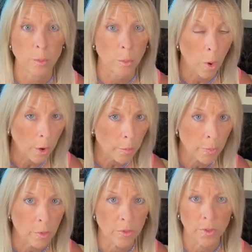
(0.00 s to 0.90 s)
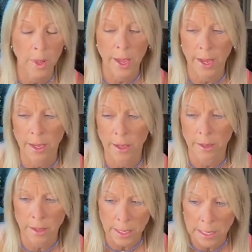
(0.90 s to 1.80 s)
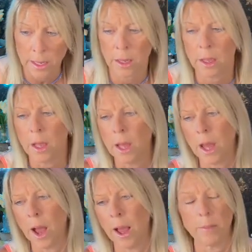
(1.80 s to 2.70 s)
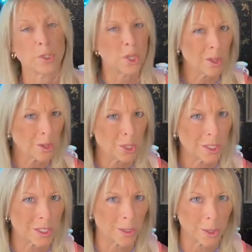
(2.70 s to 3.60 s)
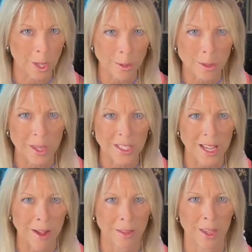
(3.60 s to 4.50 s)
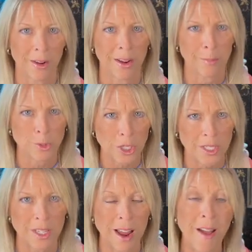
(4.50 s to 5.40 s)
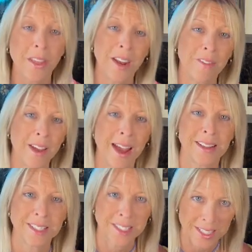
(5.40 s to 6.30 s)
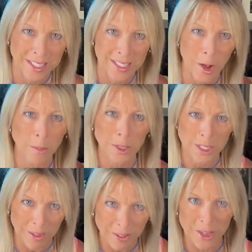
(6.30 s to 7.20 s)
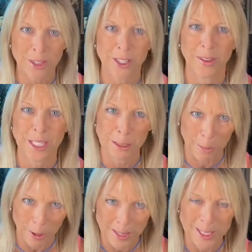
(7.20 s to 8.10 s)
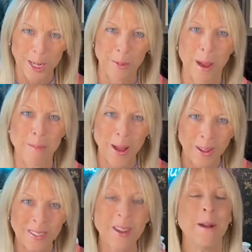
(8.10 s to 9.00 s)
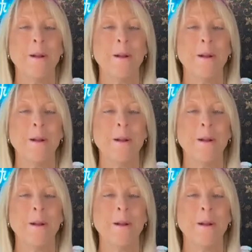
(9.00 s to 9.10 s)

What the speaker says: waterproof leg knee. So there's other things out there, and I'm just, now that I've got almost 7 years of experience under my belt,